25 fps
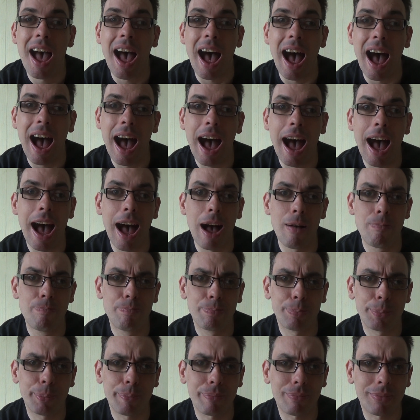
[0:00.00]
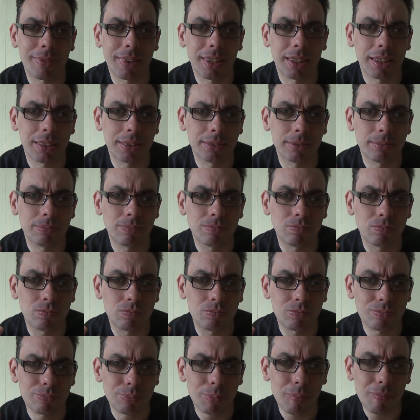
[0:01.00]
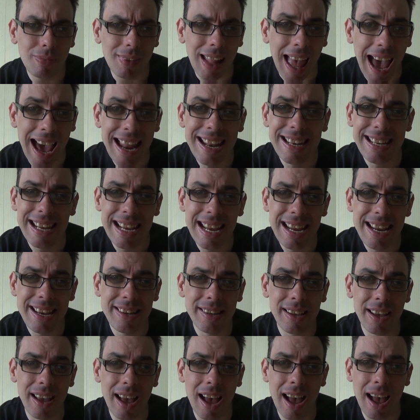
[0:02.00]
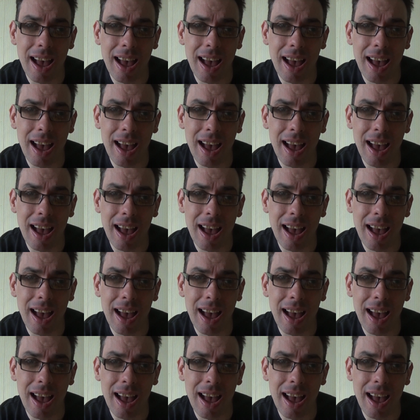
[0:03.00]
And indeed,